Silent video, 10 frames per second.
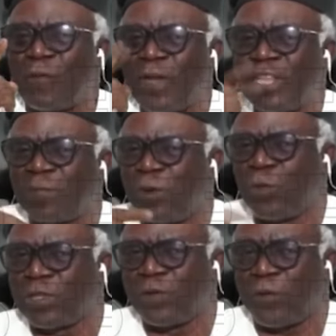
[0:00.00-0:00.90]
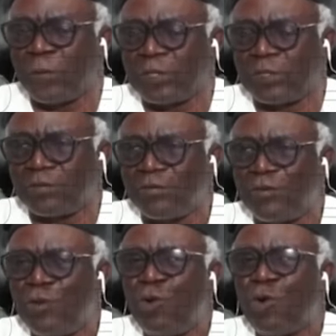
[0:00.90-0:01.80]
furnish me with information
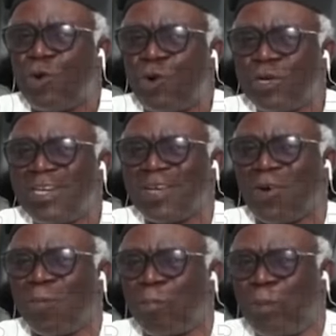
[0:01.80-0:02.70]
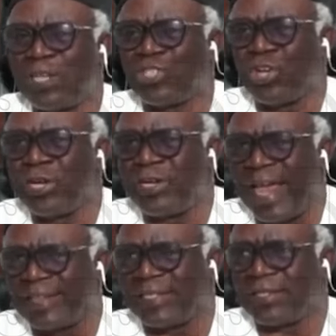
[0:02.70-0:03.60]
on the
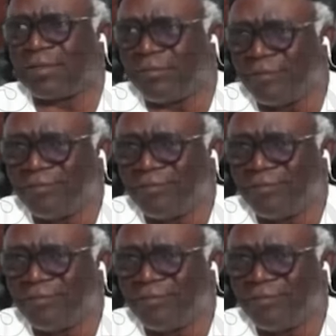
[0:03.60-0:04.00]
completion date